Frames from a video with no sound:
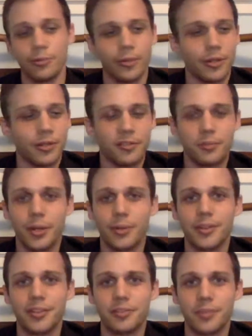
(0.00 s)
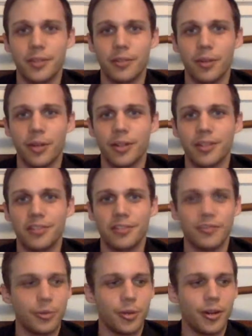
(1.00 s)
well, it's probably not as big of a market as if
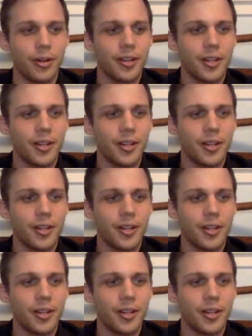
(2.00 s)
you are